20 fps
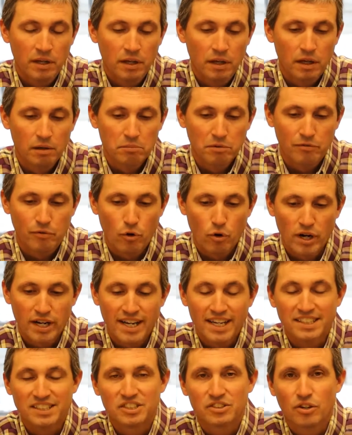And before I
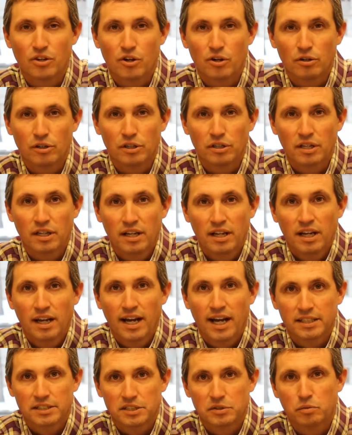get started,
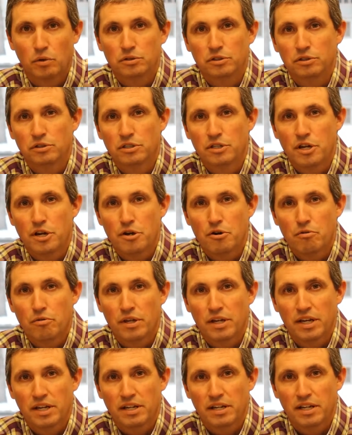I just want you to know
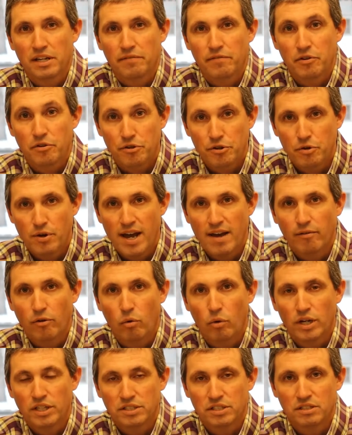that if you do have
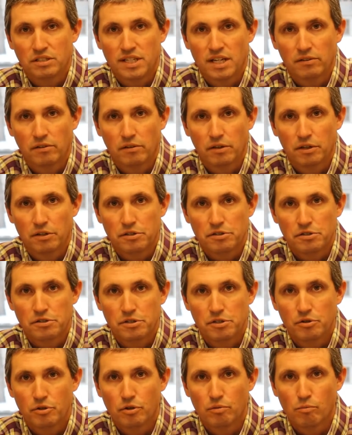questions after this,
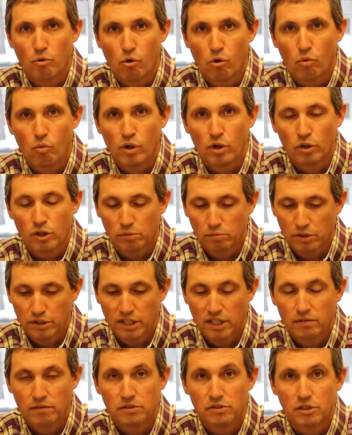you are more than welcome to
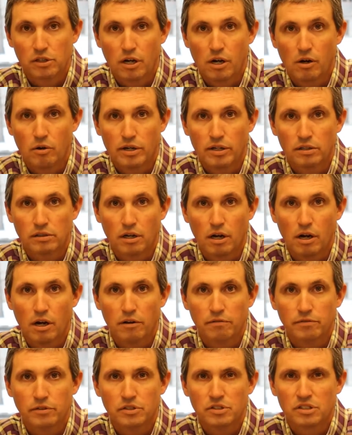give us a call here at the
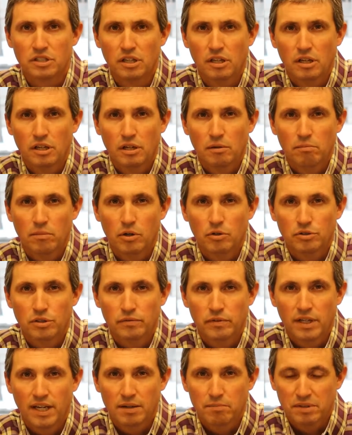office. Most
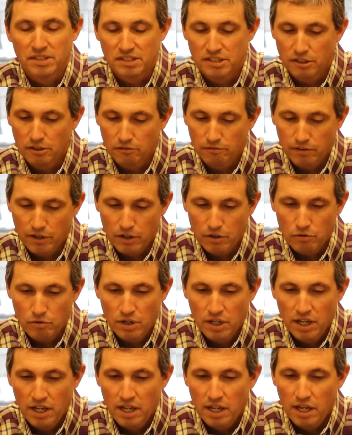of you have my cell
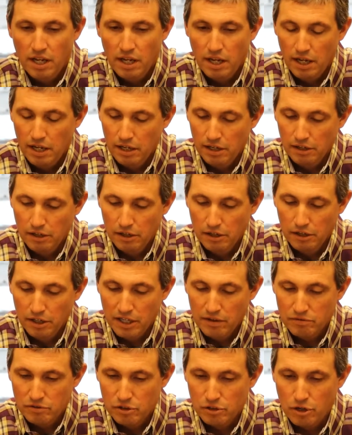phone, and
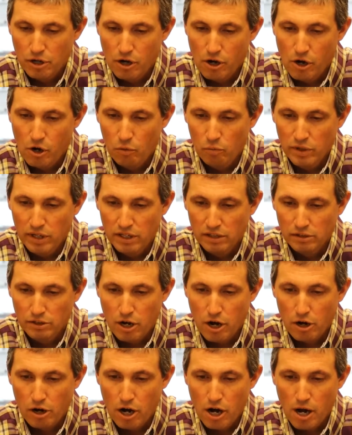give us a call and we can
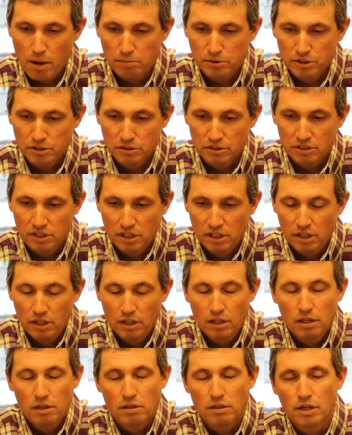talk options.
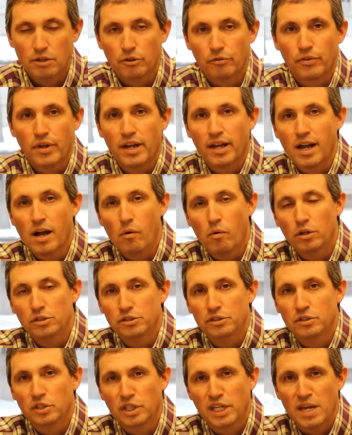The other thing I
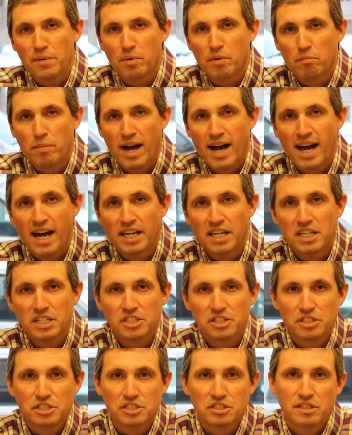want you to keep in mind
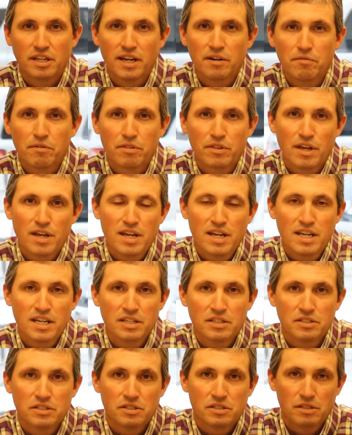is just everything
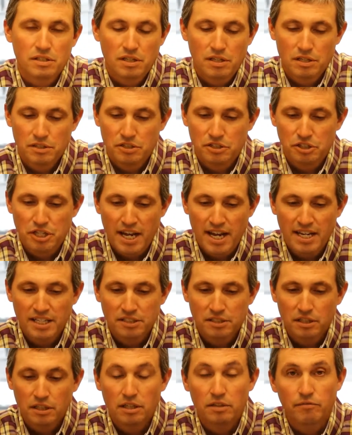is
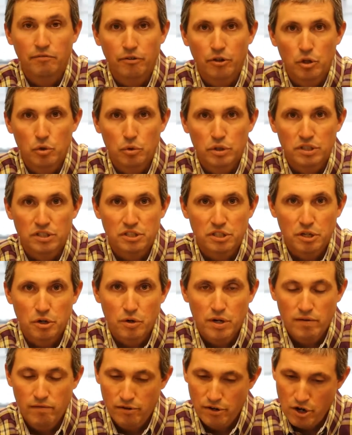changing and fluid.
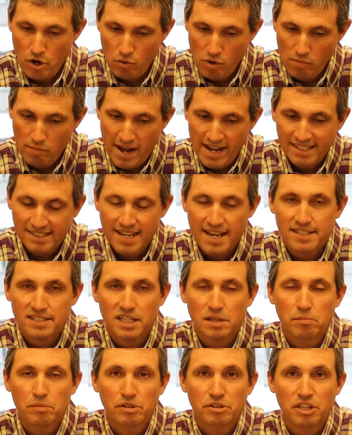So even though we may say
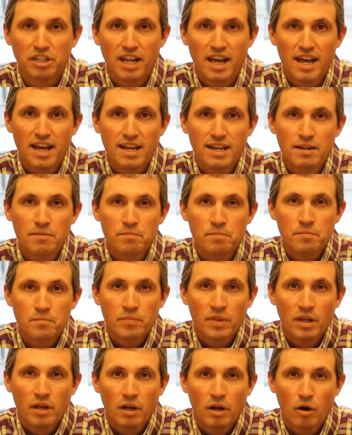something today,
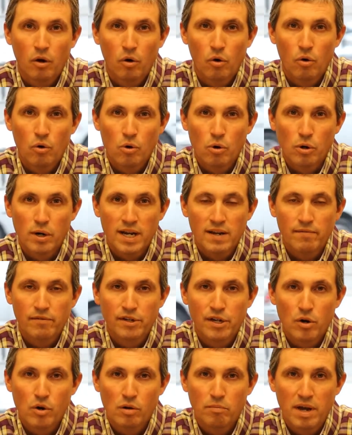or
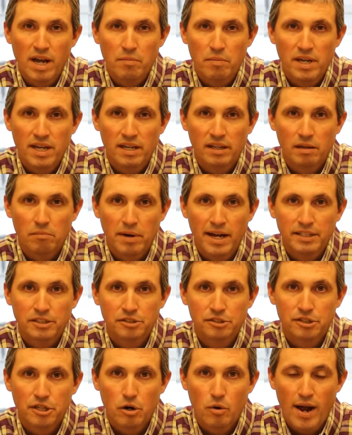even though it may be in the Major
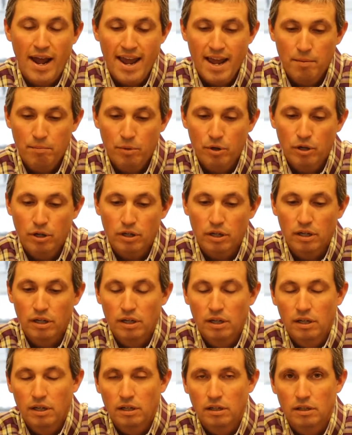Show handbook,
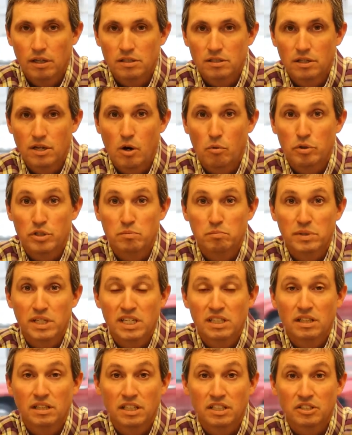doesn't always
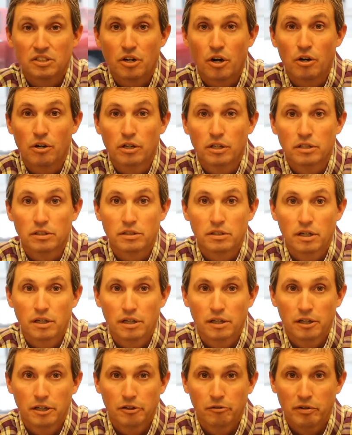mean that it's current.
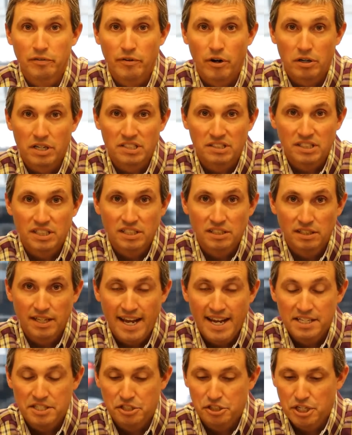We've already seen
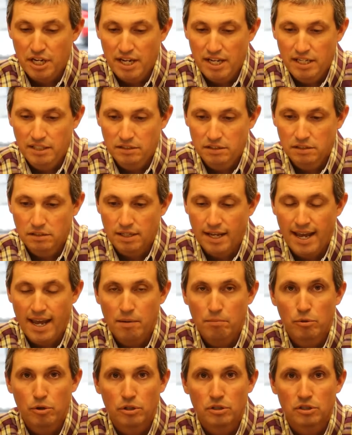dates change since the
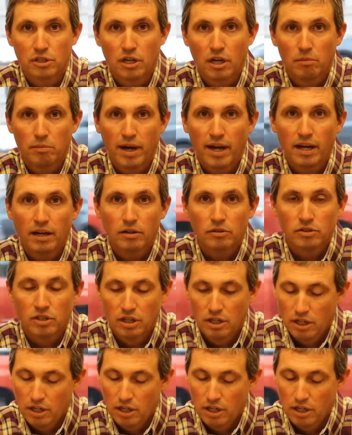handbook has come out.